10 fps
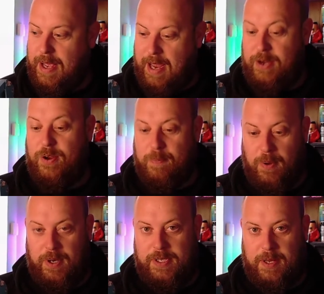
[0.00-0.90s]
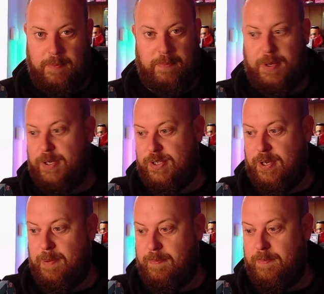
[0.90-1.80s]
and you could monitor them because
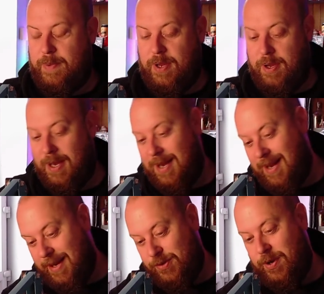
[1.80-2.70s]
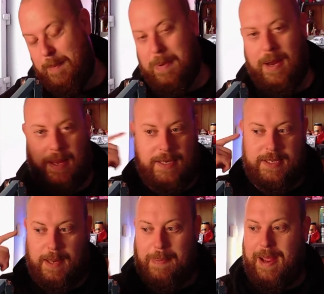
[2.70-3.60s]
you can literally plug
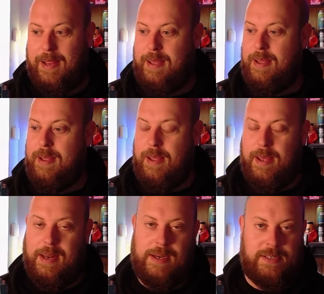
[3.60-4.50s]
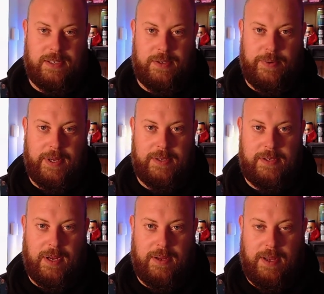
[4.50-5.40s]
into the back and listen to it.
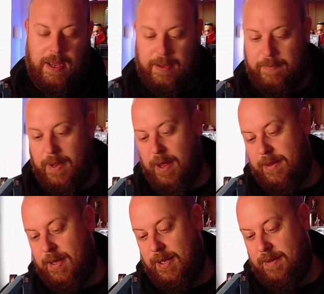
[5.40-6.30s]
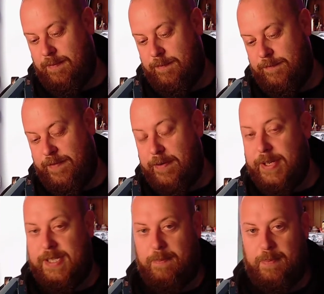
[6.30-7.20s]
So yeah, I think
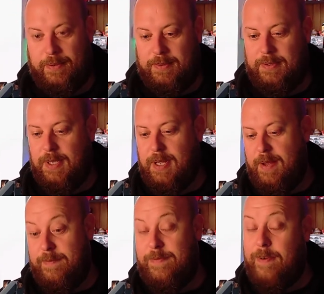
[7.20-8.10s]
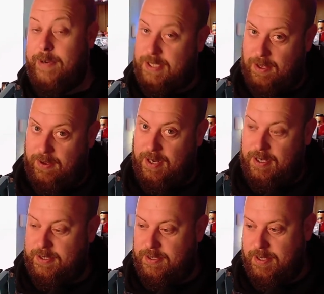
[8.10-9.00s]
very simple, very
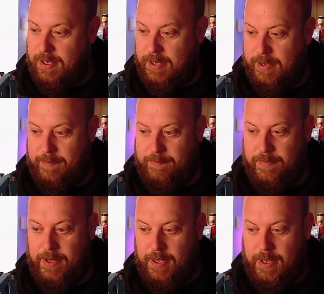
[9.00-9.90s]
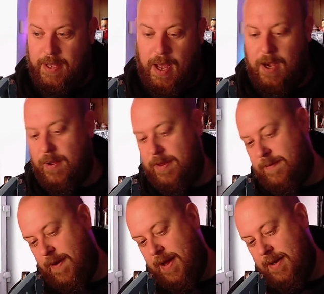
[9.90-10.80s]
stylish. I like the
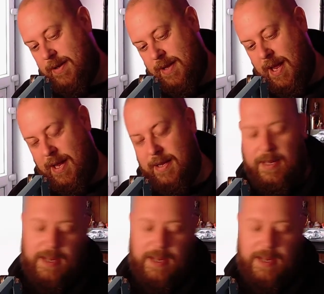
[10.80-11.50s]
fact that